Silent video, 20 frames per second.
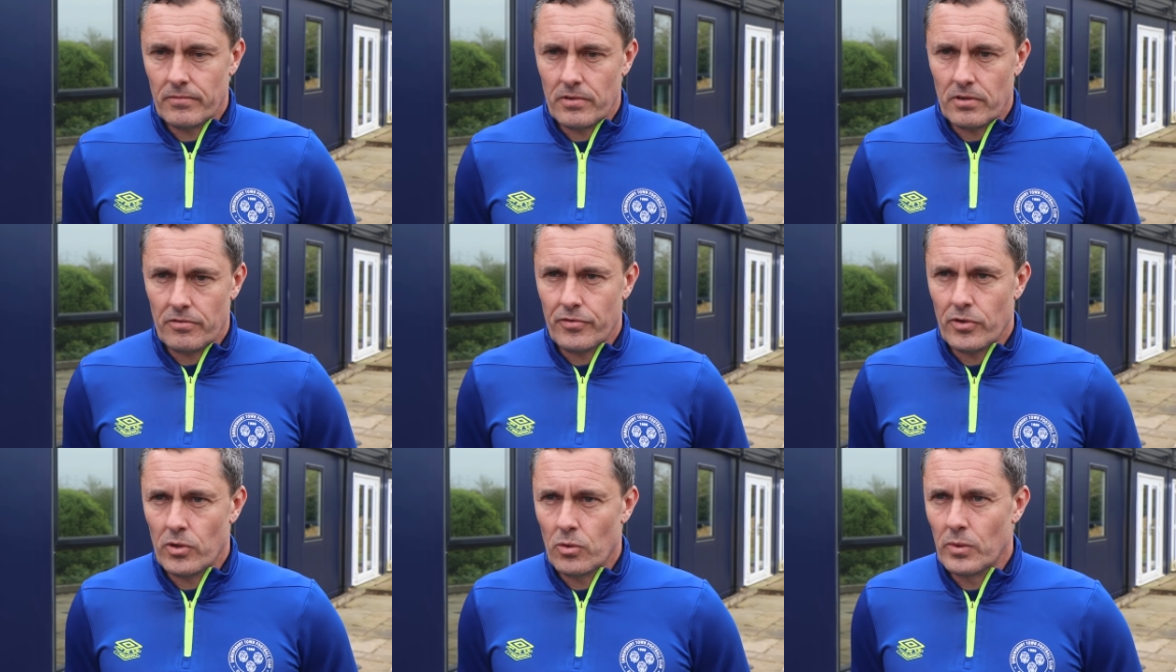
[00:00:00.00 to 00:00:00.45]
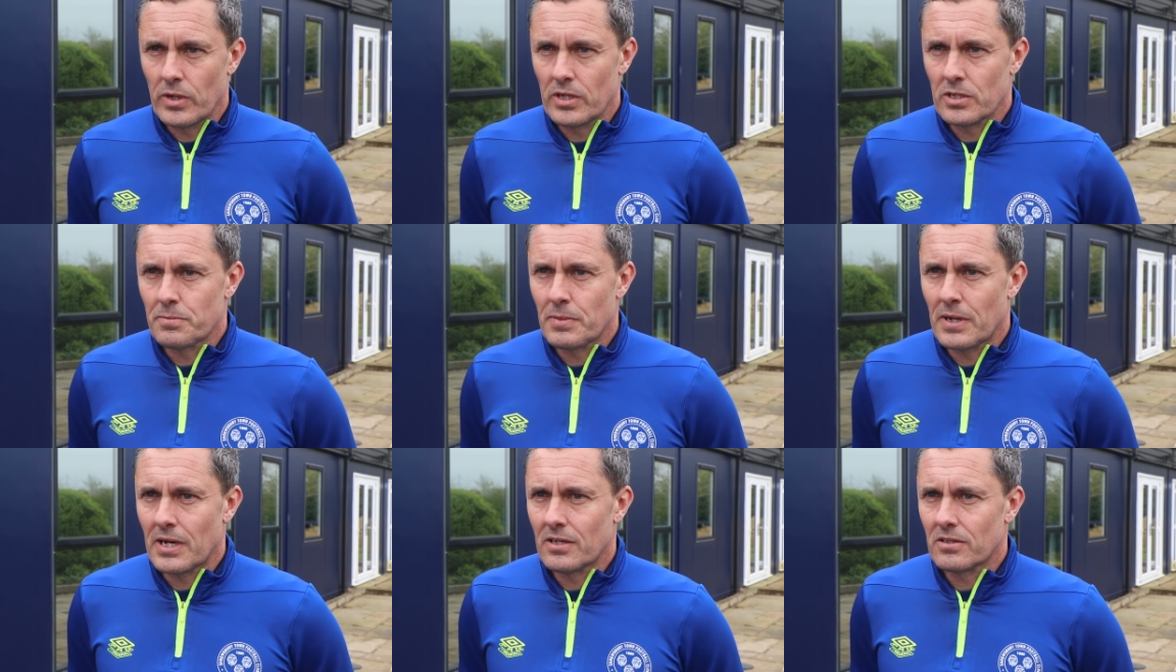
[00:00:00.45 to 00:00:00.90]
a few
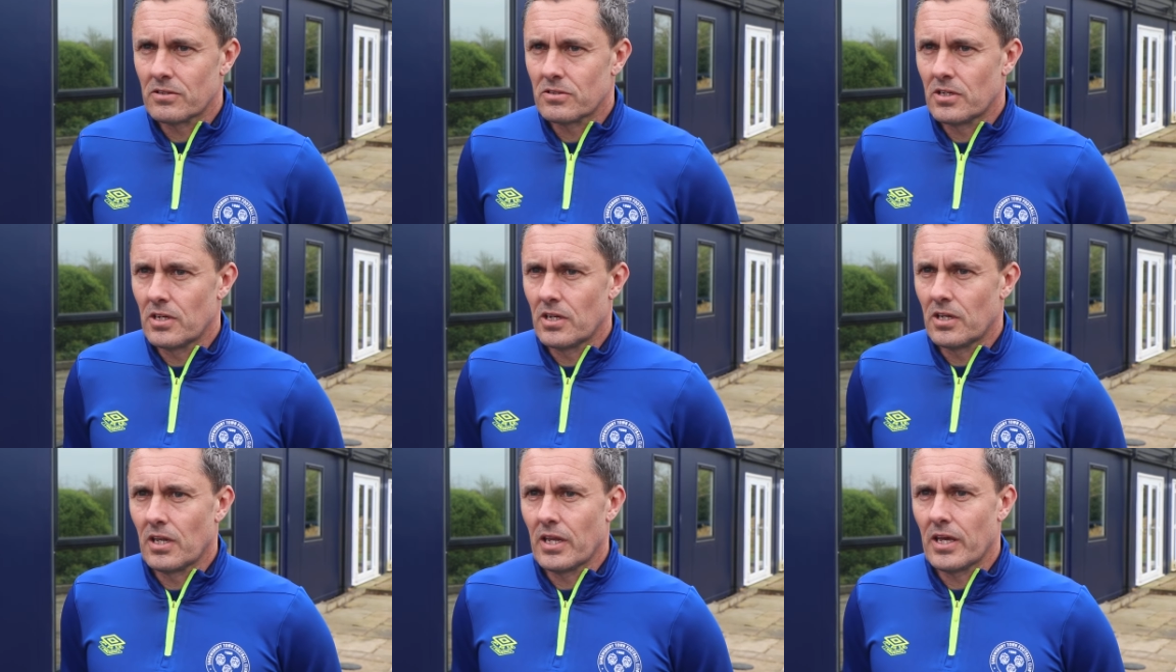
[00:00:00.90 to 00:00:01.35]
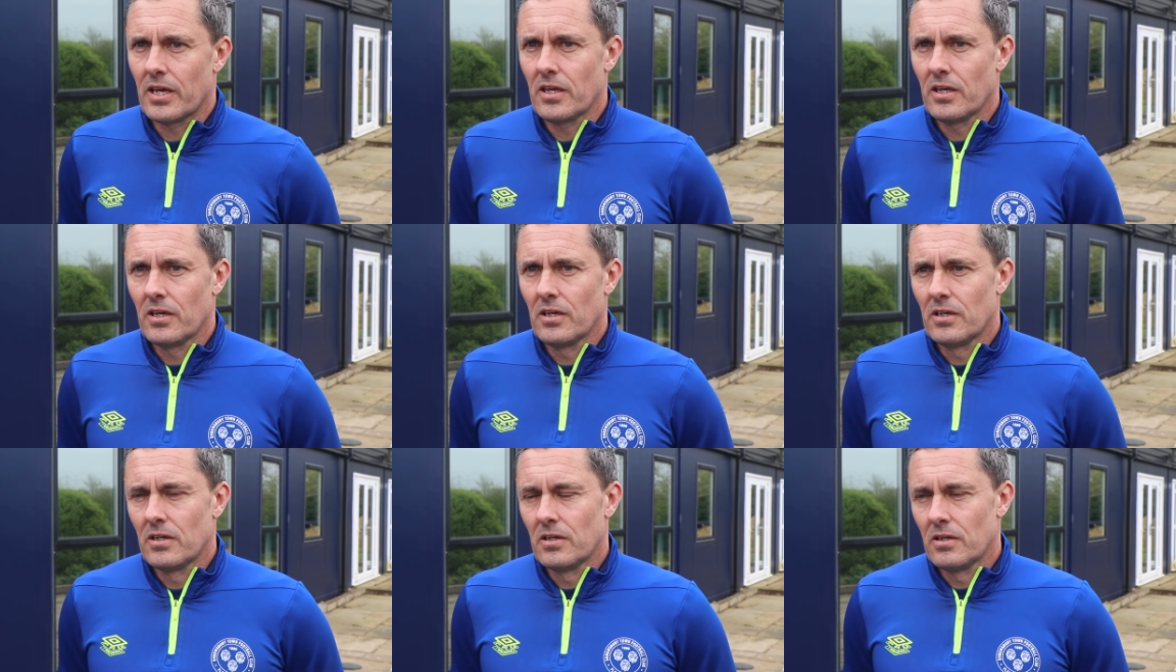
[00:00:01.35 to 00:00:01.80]
weeks back, certainly
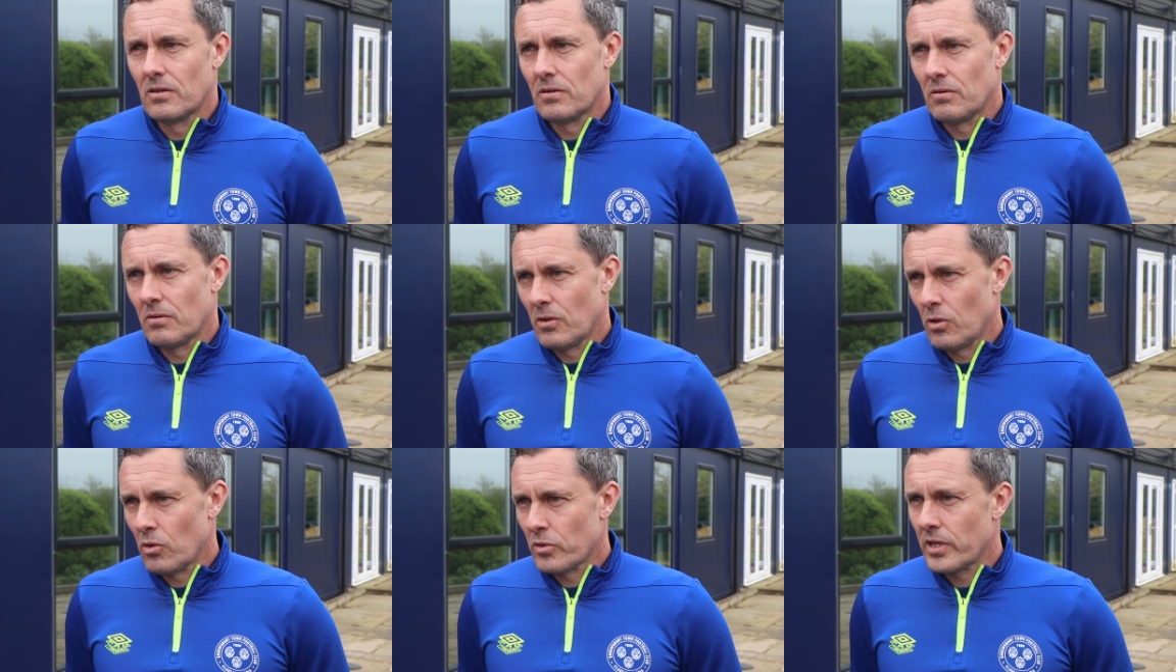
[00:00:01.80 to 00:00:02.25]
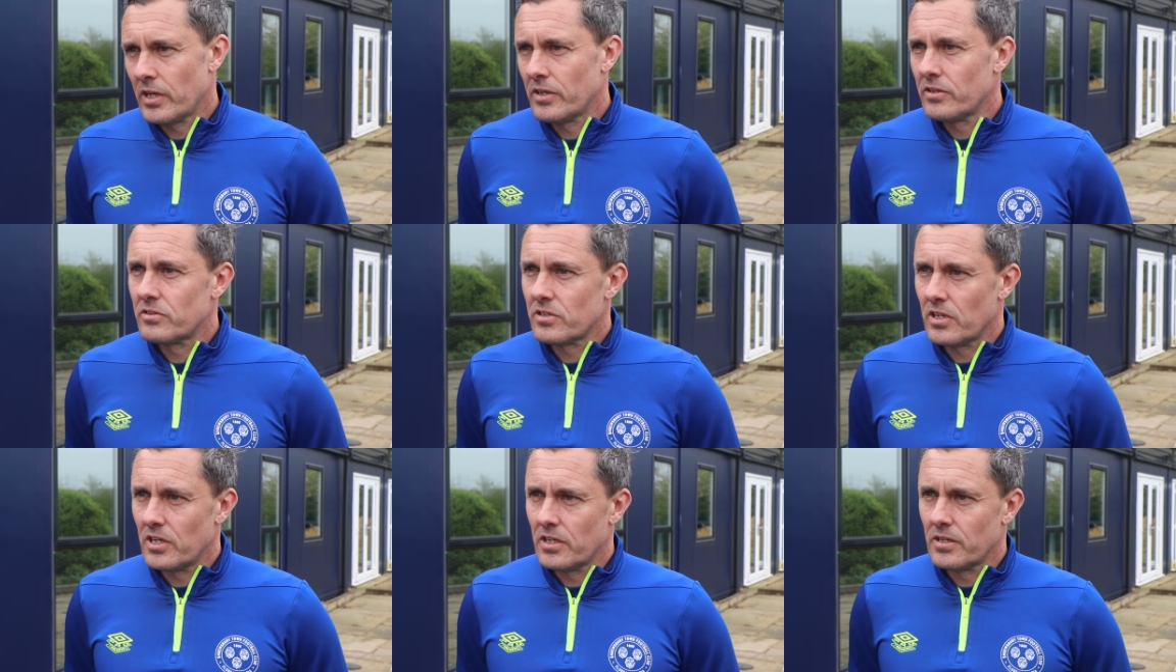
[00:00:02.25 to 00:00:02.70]
we're
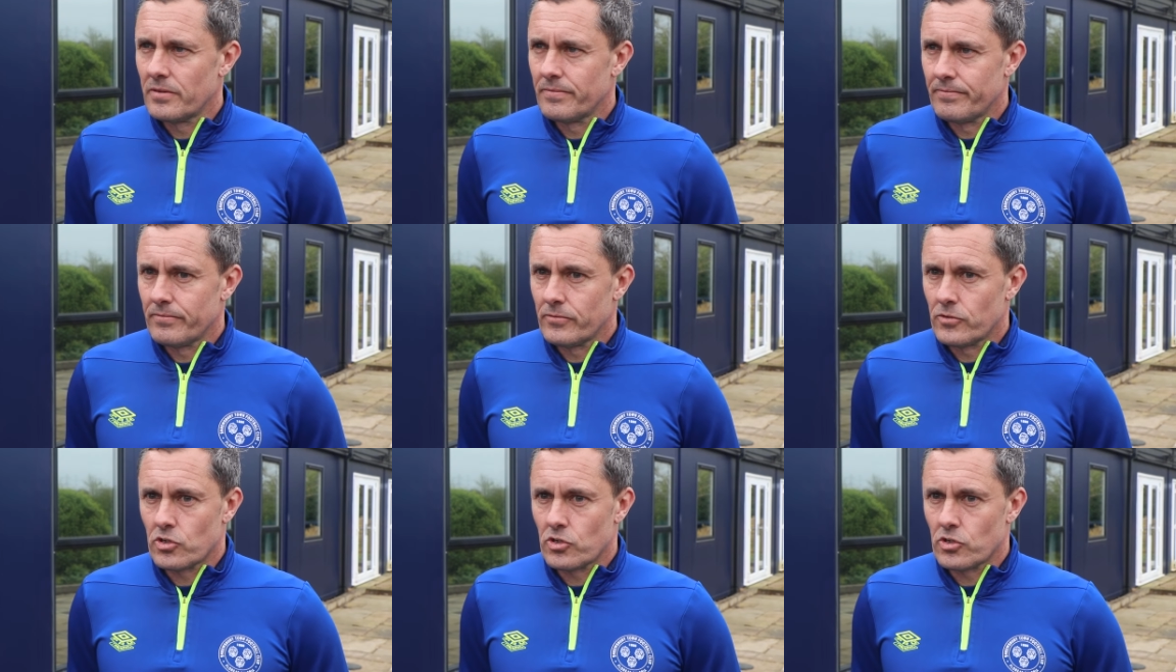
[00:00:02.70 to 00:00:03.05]
looking to